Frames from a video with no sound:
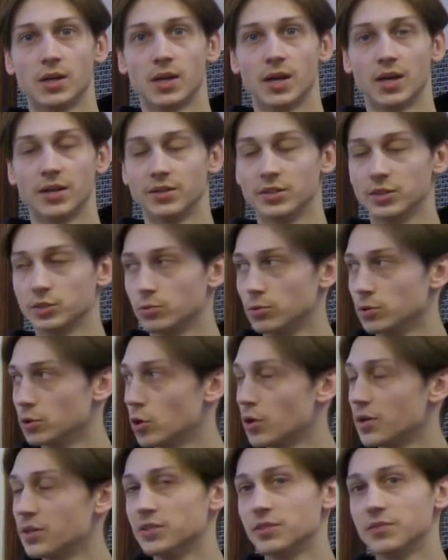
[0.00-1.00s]
and this will
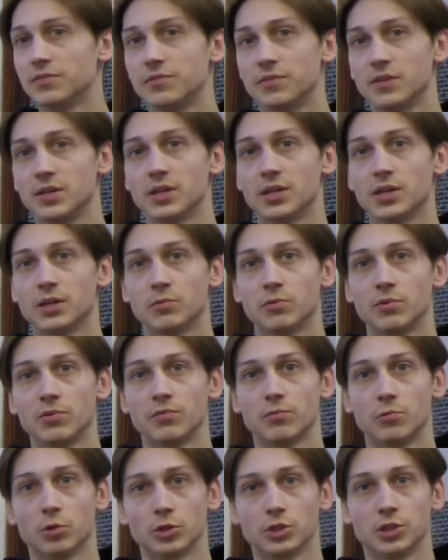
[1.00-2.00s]
not interfere
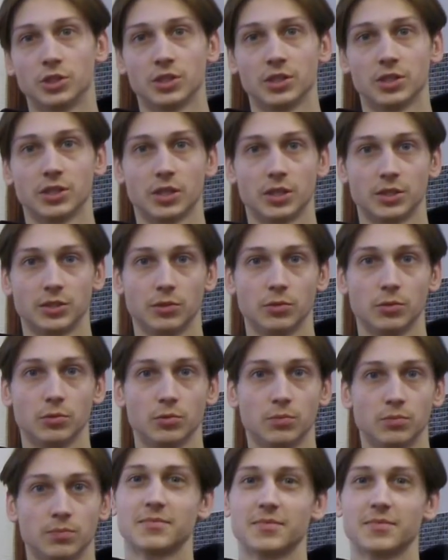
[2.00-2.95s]
with watching it at all.